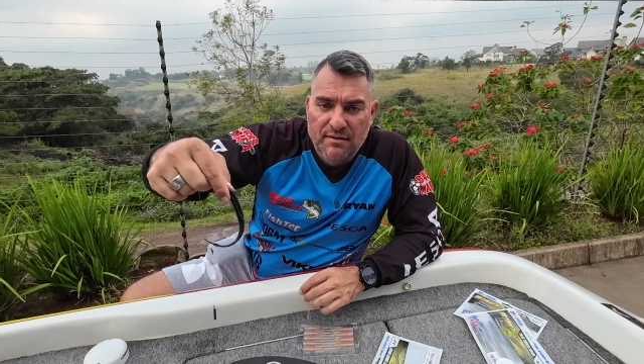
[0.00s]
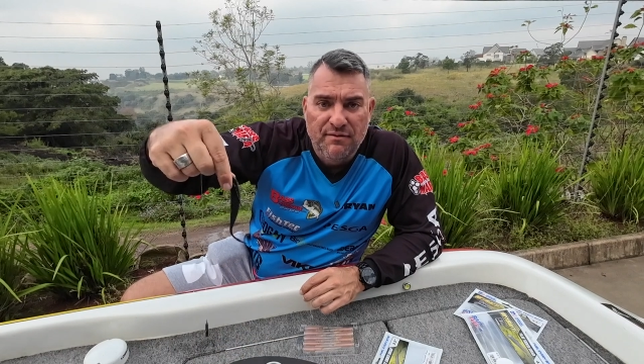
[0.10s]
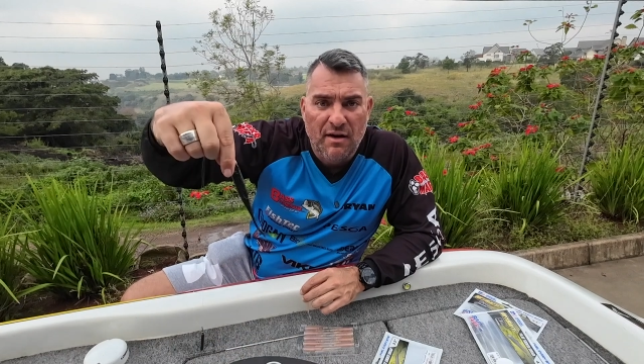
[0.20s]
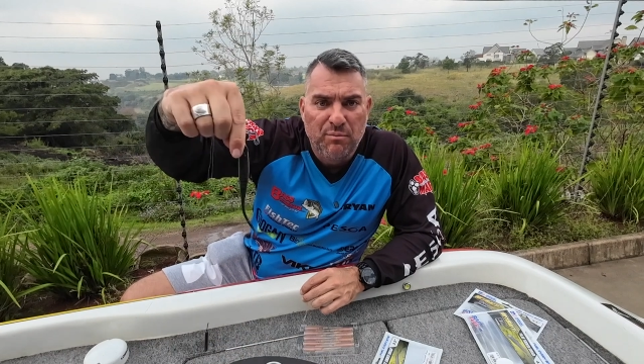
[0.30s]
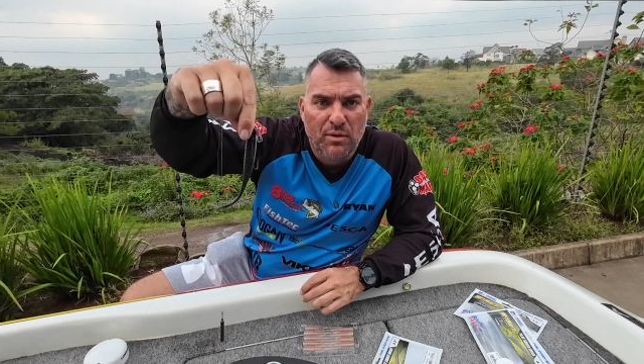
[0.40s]

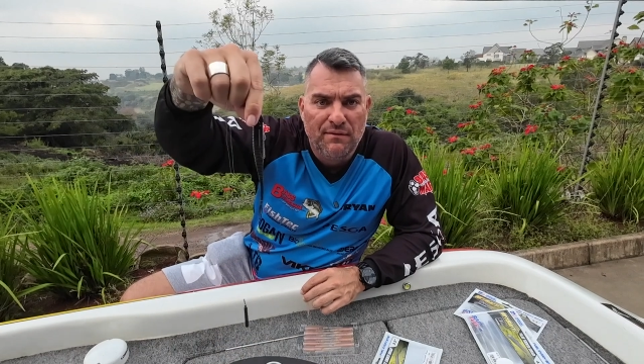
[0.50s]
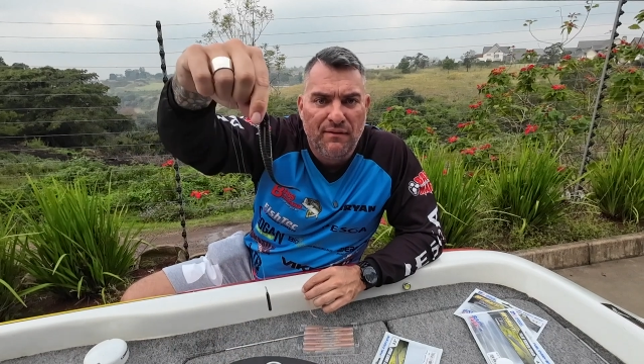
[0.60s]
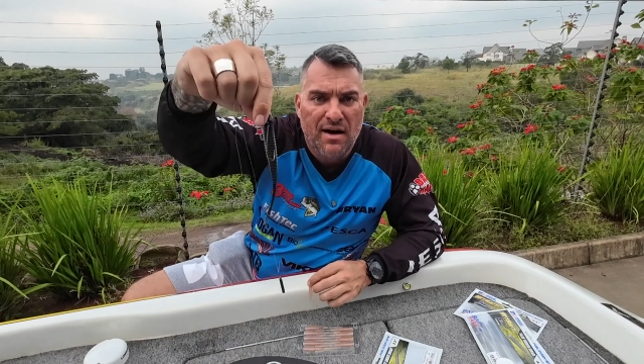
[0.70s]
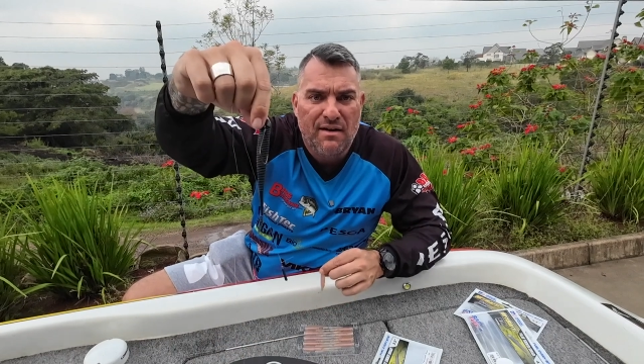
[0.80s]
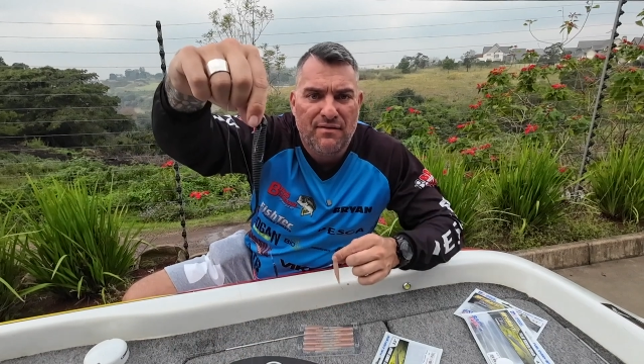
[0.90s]

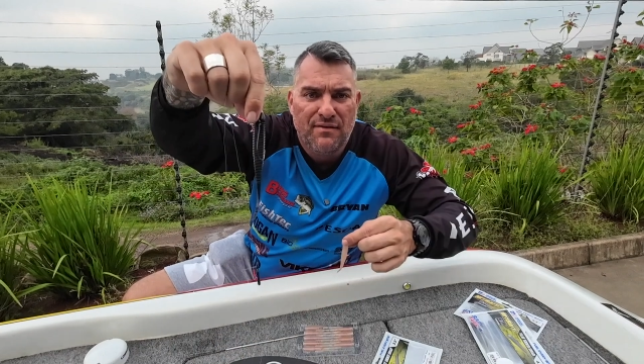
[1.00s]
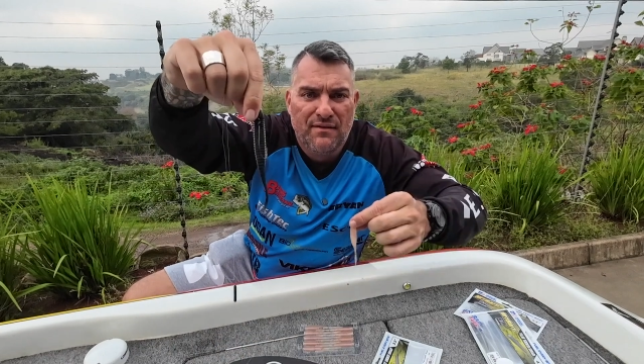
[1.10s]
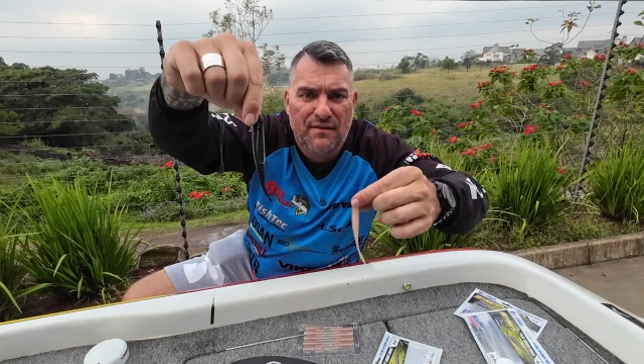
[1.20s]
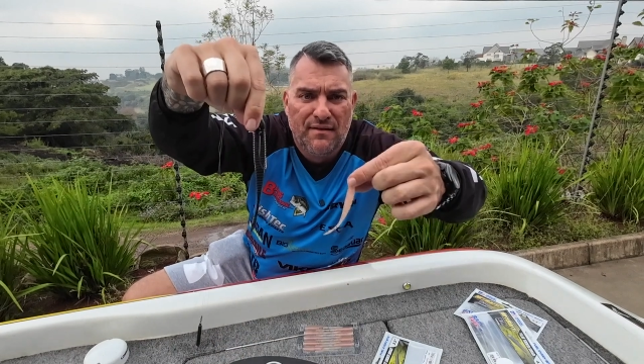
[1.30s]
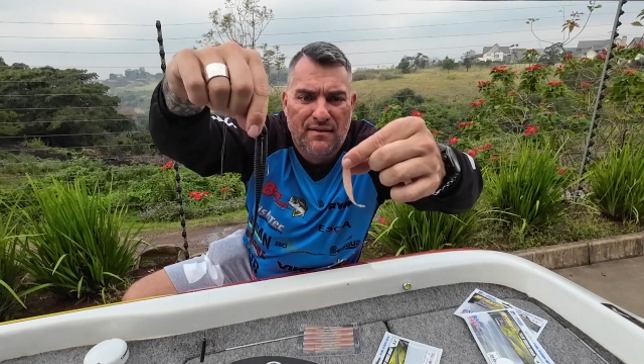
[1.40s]
5.5
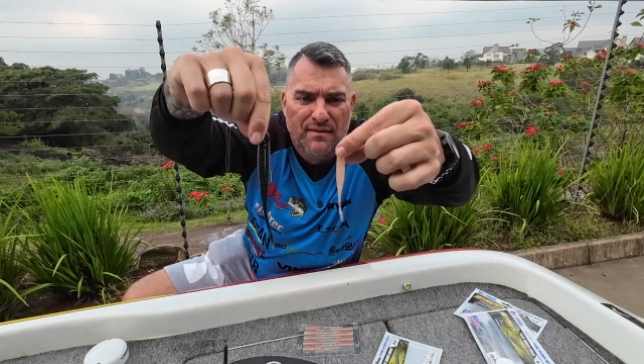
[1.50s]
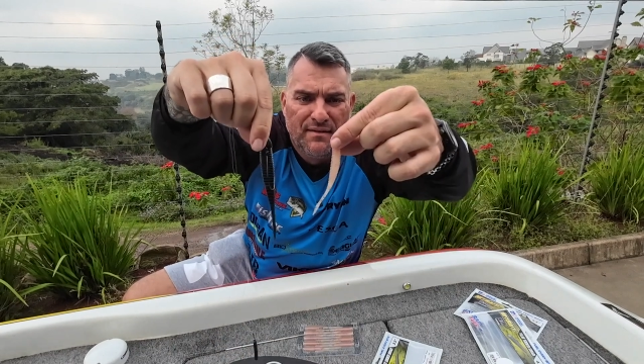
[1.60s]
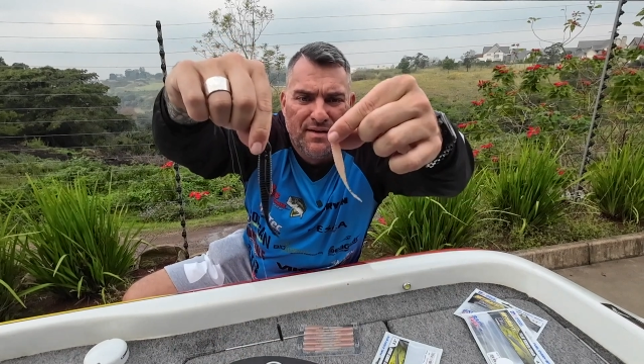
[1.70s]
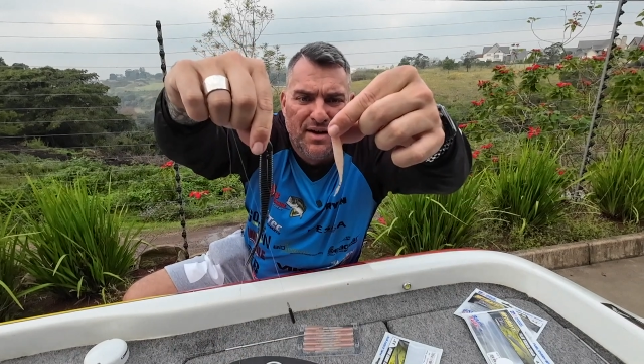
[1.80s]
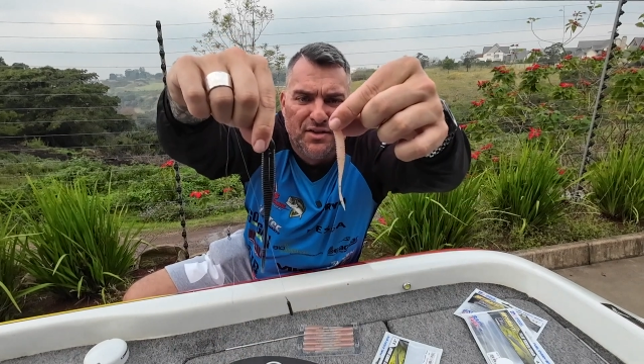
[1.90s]

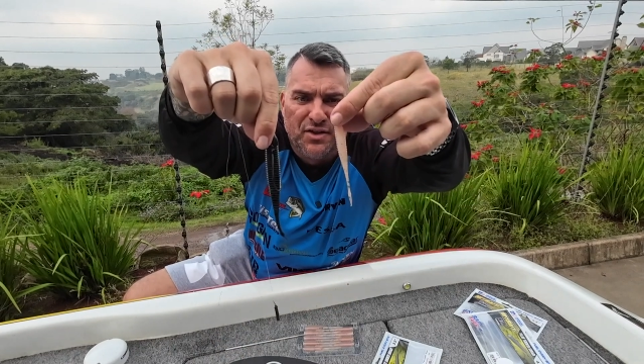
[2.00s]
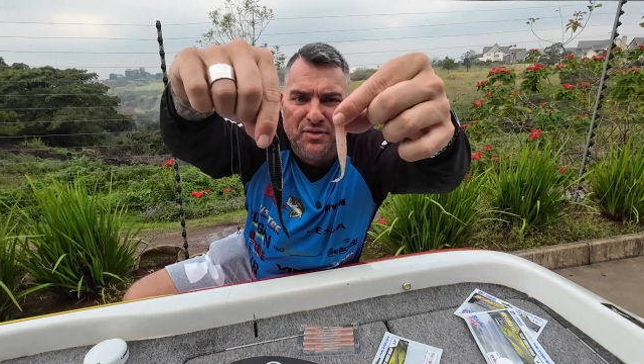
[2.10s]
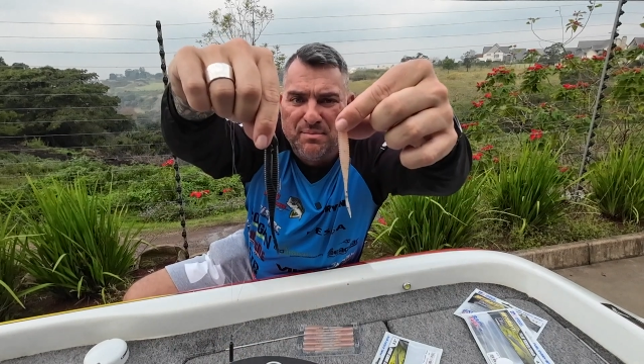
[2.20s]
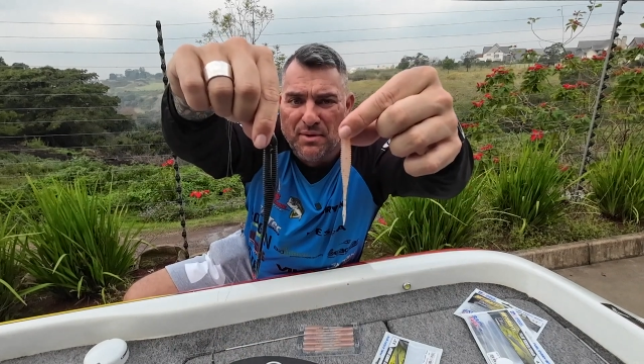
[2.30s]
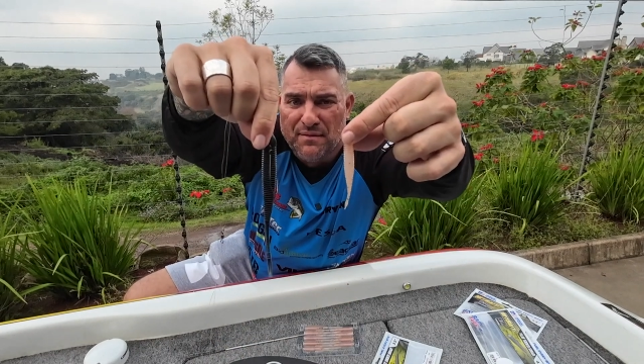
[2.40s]
and the
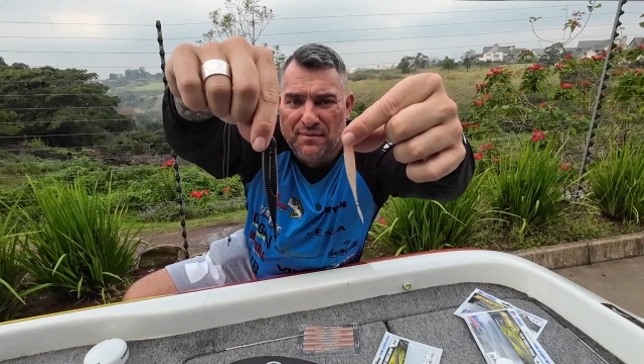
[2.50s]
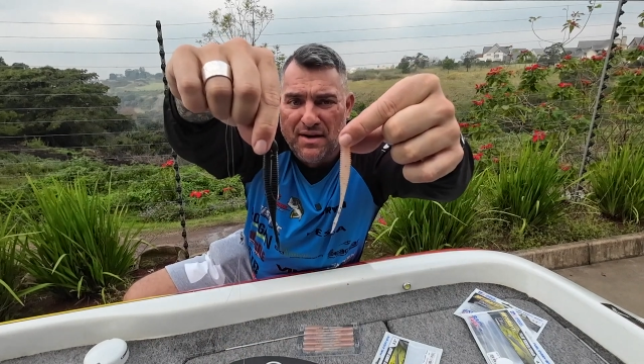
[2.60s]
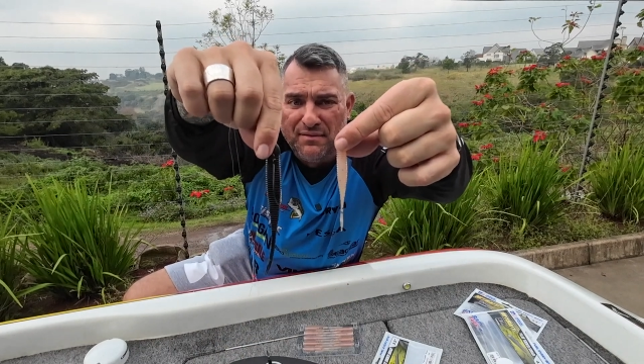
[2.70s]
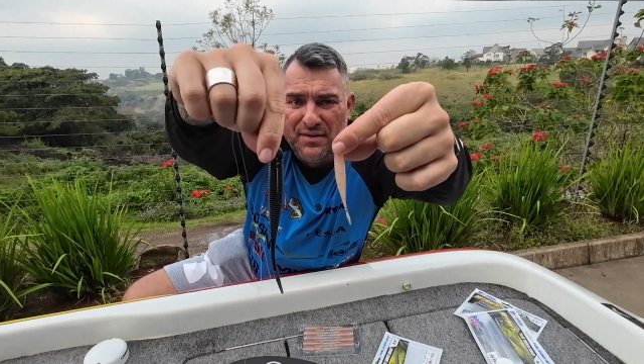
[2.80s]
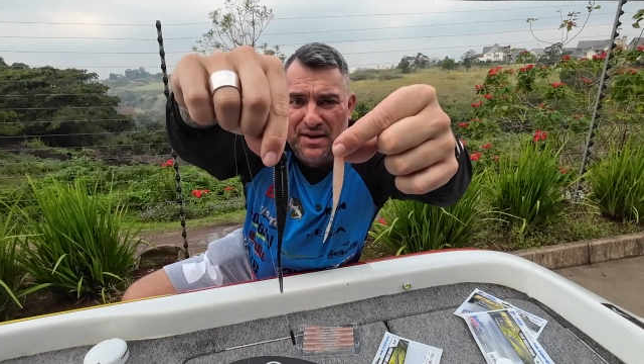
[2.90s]
3.5.